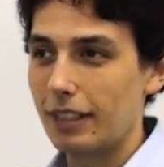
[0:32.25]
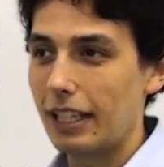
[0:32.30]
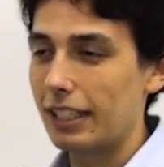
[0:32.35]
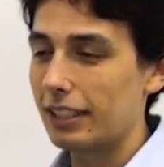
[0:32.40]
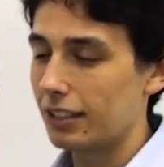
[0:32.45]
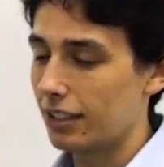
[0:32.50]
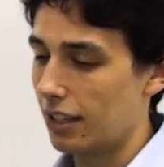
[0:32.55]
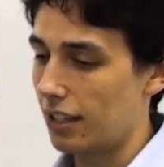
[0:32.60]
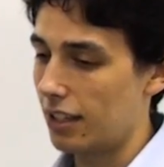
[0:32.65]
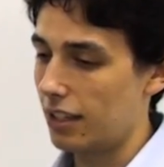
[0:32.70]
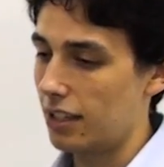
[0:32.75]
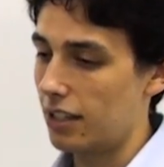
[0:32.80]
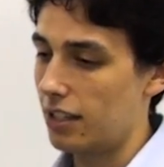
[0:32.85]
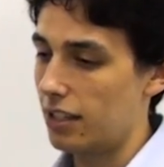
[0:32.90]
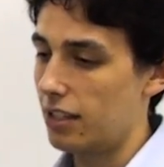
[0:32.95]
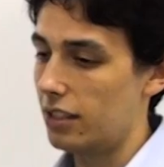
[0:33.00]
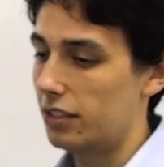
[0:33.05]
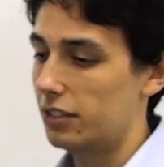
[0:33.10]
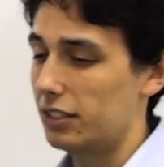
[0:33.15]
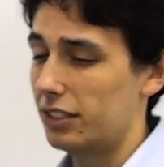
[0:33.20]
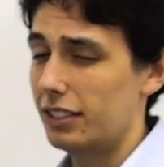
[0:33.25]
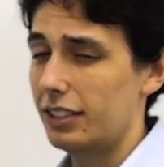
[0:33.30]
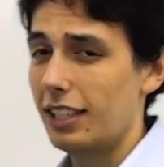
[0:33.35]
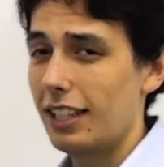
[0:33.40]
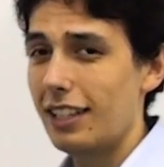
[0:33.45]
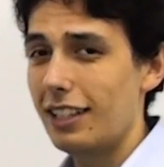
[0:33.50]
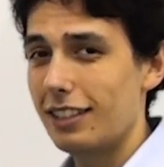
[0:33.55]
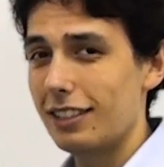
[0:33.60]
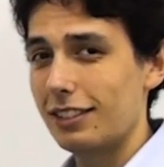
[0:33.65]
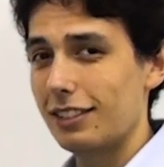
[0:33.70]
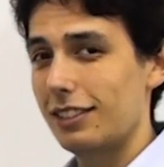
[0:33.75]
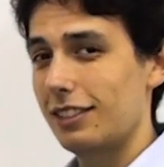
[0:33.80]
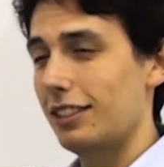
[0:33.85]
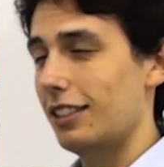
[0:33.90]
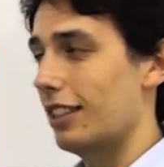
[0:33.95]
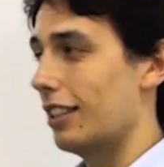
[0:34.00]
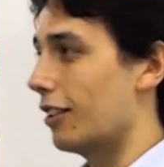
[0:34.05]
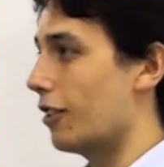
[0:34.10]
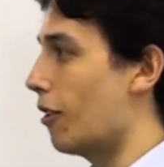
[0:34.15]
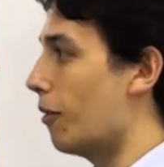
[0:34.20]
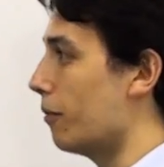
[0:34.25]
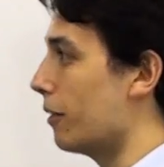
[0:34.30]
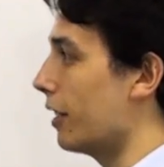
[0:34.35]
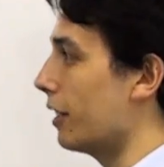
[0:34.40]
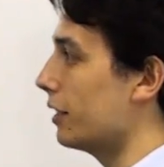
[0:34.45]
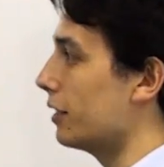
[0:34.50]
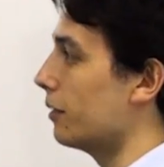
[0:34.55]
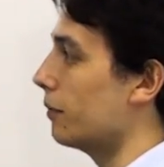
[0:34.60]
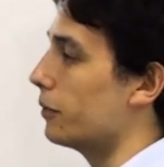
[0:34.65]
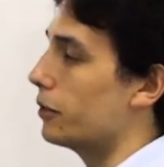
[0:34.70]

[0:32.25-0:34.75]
As I just said, it's a combination